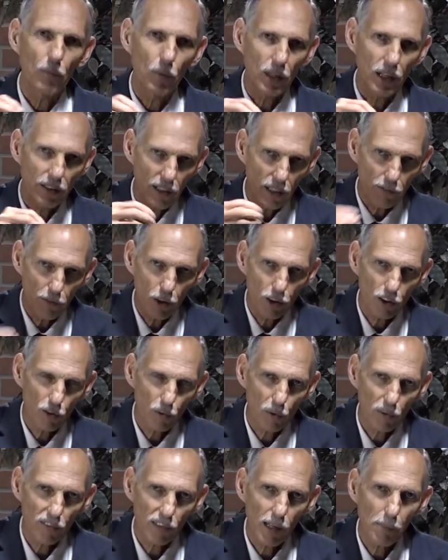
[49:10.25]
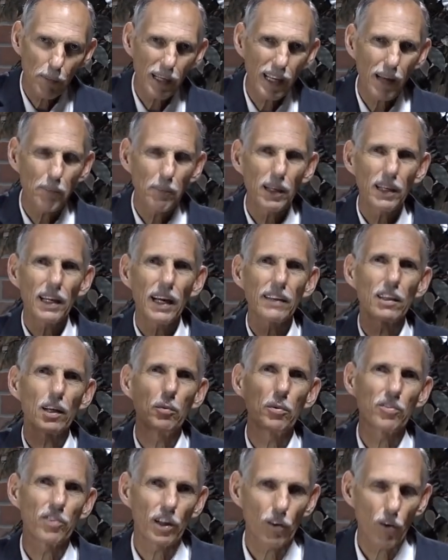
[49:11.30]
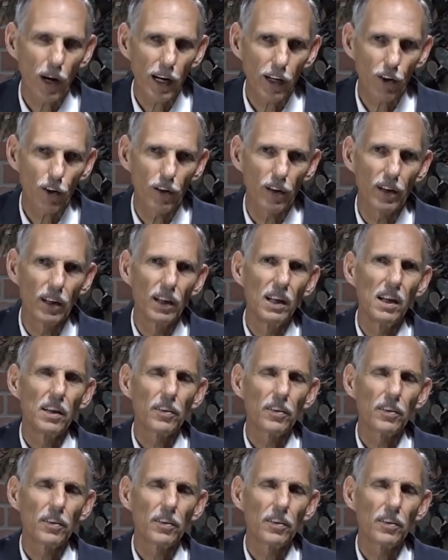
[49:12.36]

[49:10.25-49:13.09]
when the 10 virgins were sleeping at midnight, there was a cry heard.